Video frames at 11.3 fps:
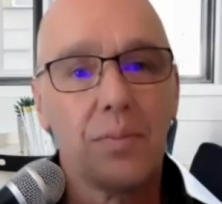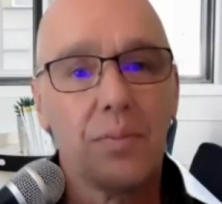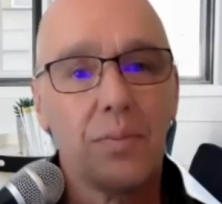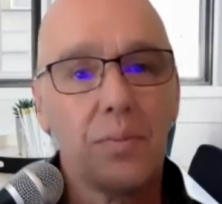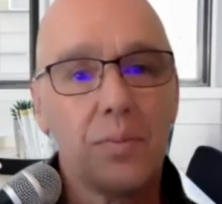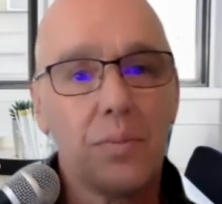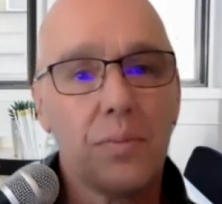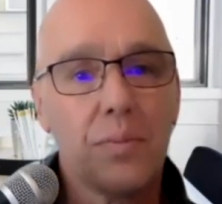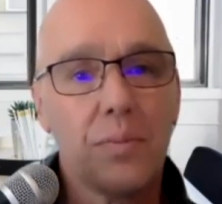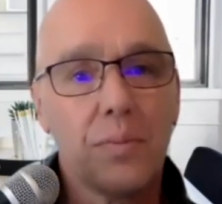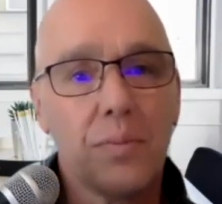
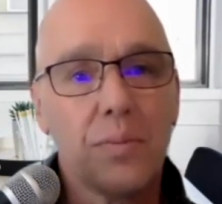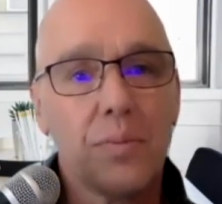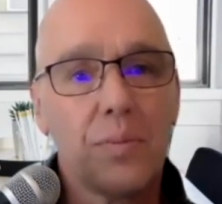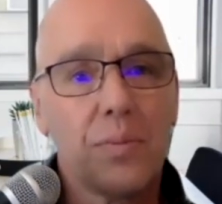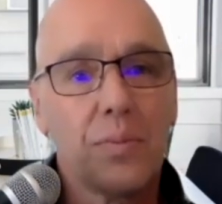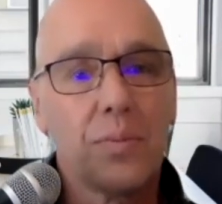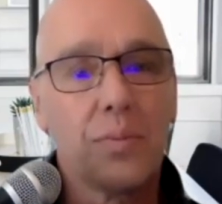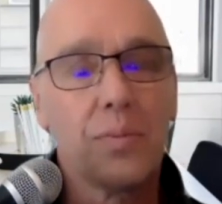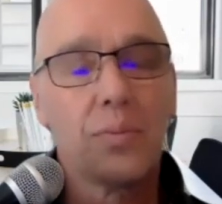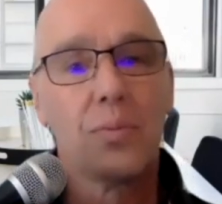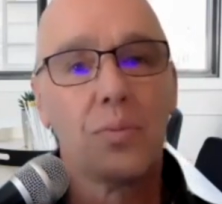
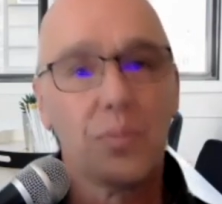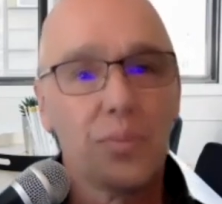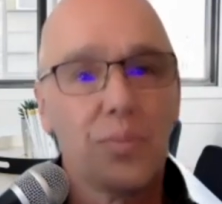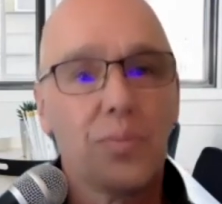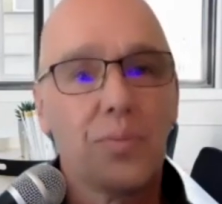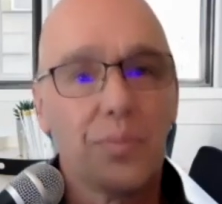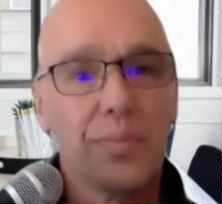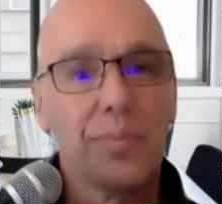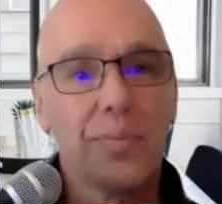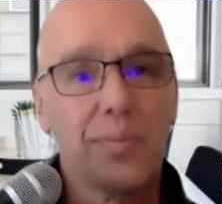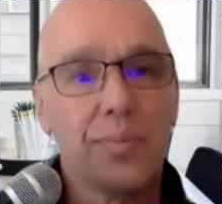
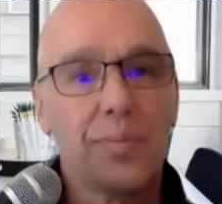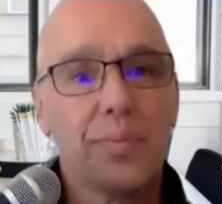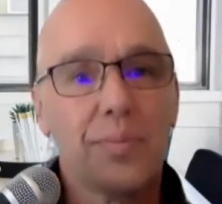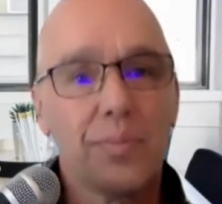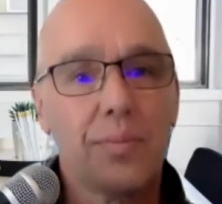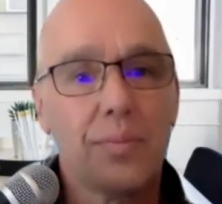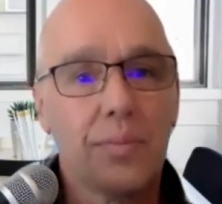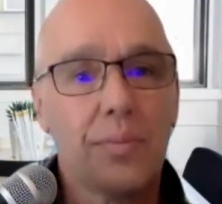(not speaking)